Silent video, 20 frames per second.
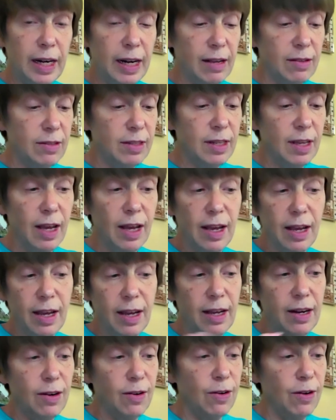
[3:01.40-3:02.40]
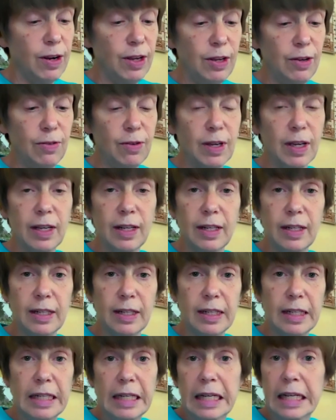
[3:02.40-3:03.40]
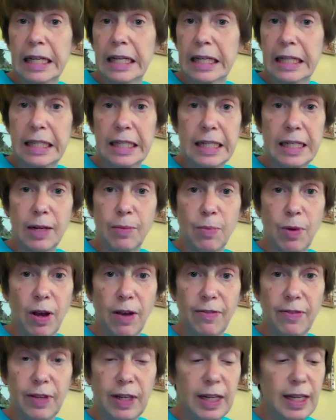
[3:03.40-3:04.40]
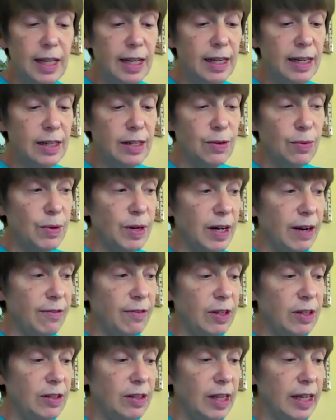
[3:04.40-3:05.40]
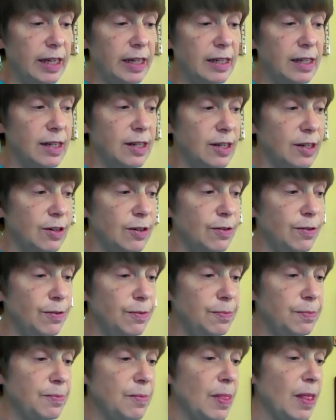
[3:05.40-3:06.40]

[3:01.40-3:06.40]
outside, or you can snip off and eat, whatever you'd like to do.